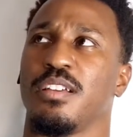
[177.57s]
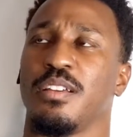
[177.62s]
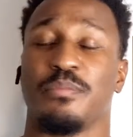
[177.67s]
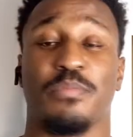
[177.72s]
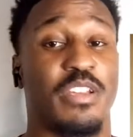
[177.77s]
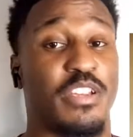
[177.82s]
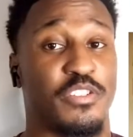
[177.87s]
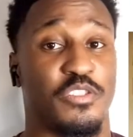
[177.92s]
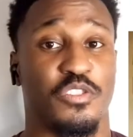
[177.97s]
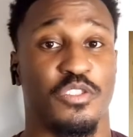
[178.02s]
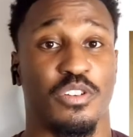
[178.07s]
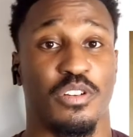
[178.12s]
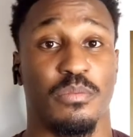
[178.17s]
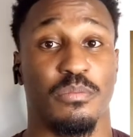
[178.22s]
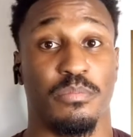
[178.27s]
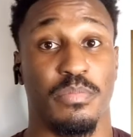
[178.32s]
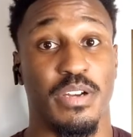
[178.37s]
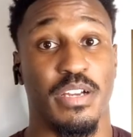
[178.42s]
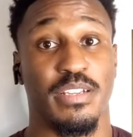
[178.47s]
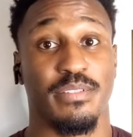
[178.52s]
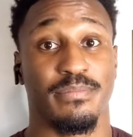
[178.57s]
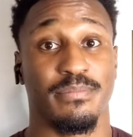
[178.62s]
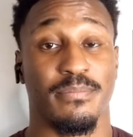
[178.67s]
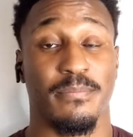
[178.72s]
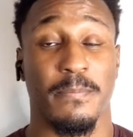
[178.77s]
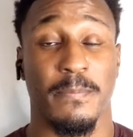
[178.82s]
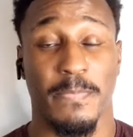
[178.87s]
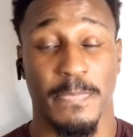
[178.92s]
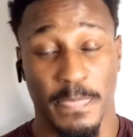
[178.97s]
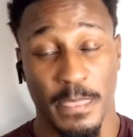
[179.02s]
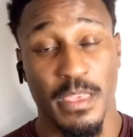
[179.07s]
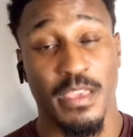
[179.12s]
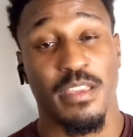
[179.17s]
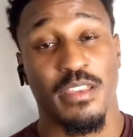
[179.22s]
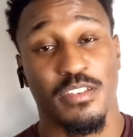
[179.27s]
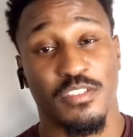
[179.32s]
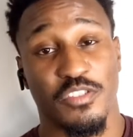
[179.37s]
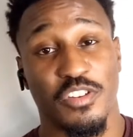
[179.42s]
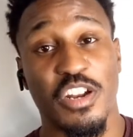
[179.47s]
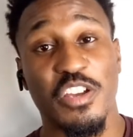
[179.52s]
I'm not sure, but
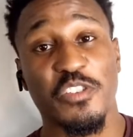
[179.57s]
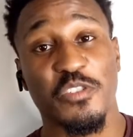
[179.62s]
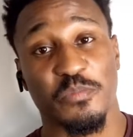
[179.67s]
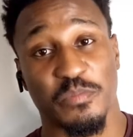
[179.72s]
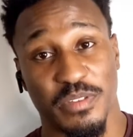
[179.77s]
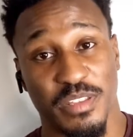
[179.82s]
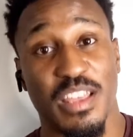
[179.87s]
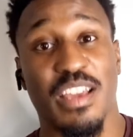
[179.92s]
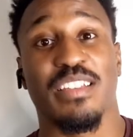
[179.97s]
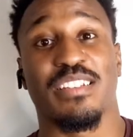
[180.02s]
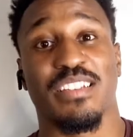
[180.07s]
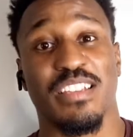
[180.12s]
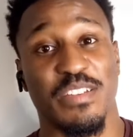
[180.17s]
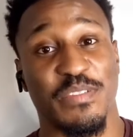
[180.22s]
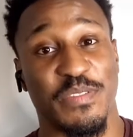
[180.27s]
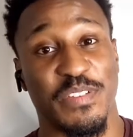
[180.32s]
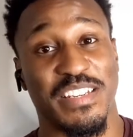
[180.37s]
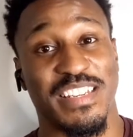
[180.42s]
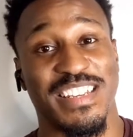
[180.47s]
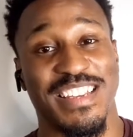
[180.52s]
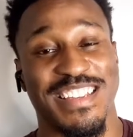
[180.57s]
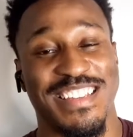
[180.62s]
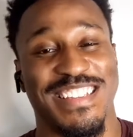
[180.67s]
should also be like David.